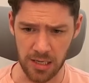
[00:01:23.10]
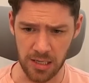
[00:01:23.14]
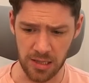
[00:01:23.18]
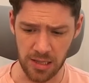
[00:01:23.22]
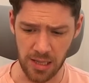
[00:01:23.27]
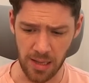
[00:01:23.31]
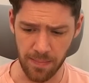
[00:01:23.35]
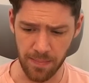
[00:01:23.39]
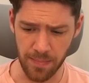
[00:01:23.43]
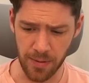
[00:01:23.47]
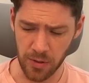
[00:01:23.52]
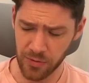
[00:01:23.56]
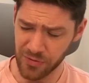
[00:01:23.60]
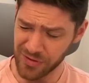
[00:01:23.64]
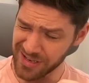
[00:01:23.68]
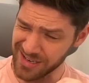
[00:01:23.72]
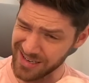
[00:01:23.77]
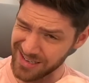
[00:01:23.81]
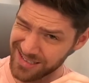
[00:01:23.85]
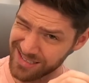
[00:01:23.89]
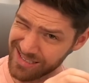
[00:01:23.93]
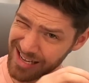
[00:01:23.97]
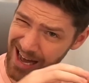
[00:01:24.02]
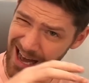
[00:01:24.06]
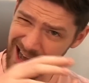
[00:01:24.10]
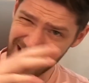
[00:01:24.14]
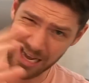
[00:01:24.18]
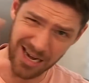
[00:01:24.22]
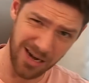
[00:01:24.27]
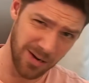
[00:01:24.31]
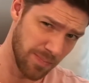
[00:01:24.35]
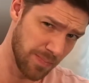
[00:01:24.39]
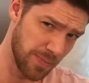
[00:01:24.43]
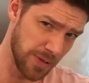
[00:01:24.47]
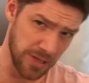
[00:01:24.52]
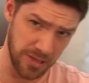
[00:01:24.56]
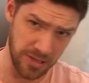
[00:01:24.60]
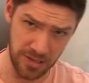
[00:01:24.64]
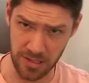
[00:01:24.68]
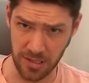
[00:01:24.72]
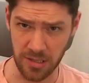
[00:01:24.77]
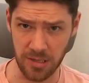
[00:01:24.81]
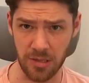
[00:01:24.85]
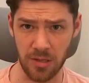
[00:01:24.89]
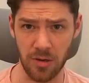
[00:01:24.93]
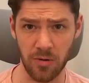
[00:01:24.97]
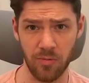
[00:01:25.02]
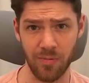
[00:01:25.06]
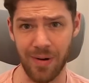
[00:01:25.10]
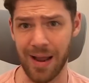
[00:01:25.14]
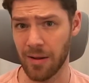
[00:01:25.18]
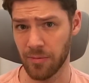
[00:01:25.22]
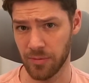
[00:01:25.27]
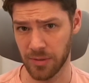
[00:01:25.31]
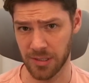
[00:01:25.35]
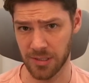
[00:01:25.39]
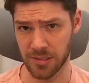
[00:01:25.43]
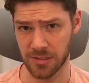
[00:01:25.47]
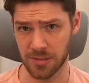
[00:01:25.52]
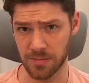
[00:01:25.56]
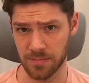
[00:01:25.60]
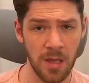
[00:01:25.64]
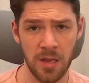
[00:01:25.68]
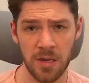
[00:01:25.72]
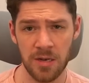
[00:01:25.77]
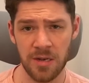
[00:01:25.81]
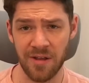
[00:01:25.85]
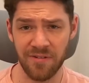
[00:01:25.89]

they built an entire business around it. Now, if